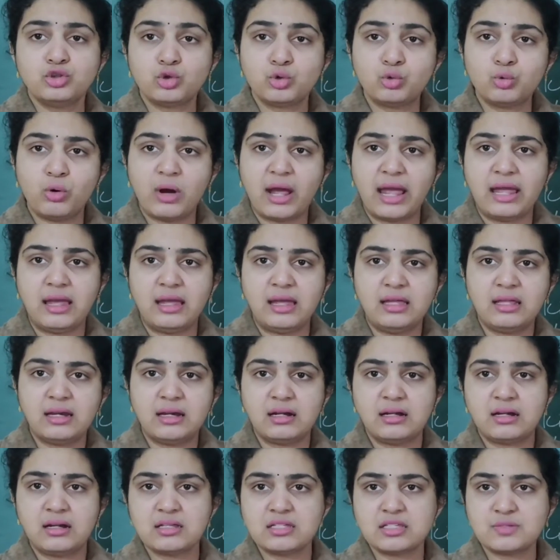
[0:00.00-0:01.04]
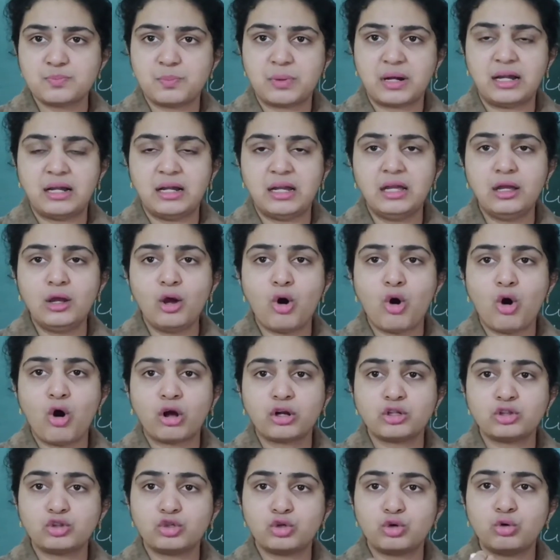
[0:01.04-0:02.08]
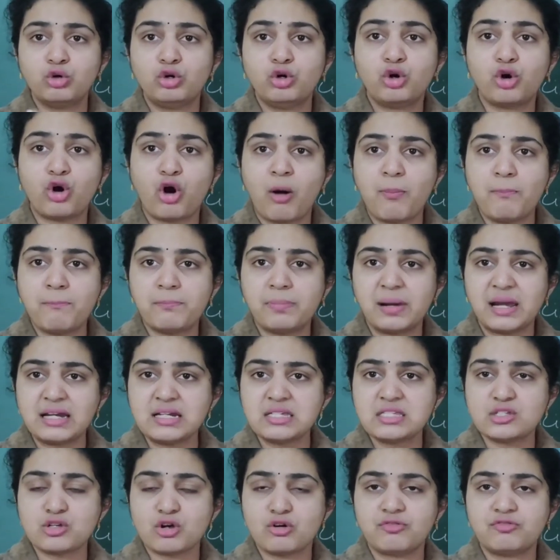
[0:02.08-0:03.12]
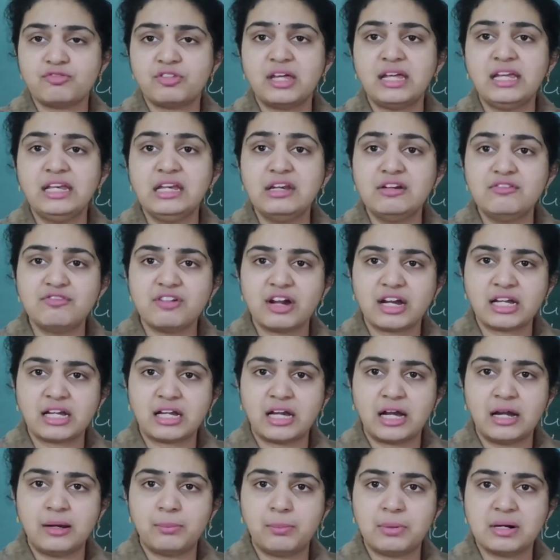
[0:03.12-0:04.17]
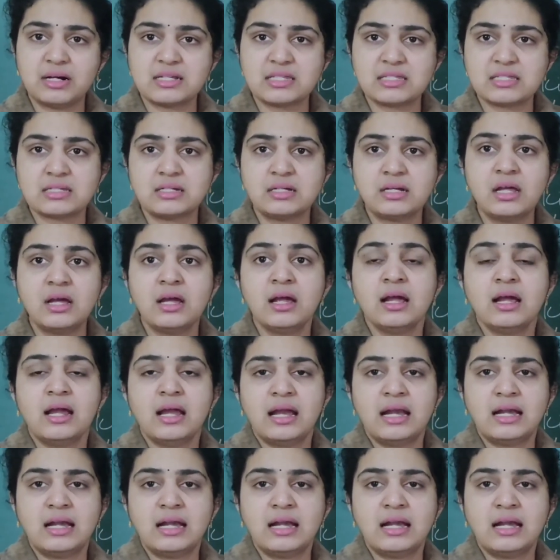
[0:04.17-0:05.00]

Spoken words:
Through air it is spreading, or through droplets of the infected person